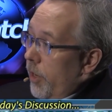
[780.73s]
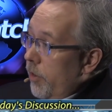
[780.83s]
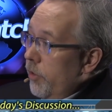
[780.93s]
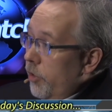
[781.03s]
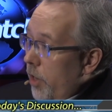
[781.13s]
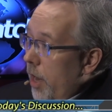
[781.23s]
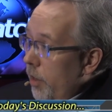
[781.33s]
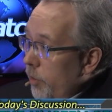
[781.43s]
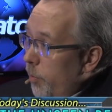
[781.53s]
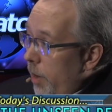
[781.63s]
in your
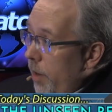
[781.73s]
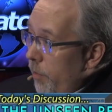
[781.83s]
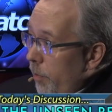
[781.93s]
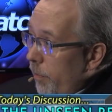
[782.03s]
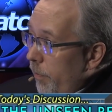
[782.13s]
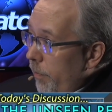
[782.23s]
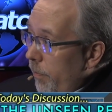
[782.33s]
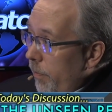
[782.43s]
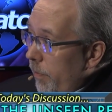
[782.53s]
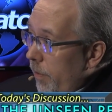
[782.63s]
child's bedroom,
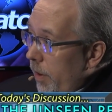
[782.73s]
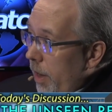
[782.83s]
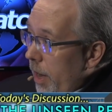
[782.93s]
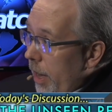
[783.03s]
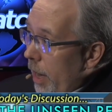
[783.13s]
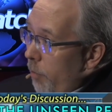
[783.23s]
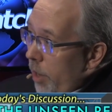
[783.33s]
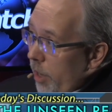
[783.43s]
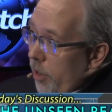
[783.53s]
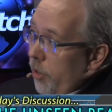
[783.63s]
and I
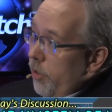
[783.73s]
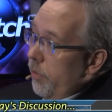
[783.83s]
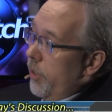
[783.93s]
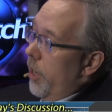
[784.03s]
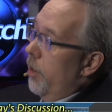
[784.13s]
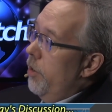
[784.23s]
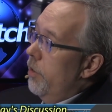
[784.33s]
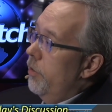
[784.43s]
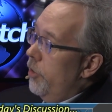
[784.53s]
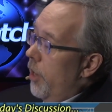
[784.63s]
want to hear you tell your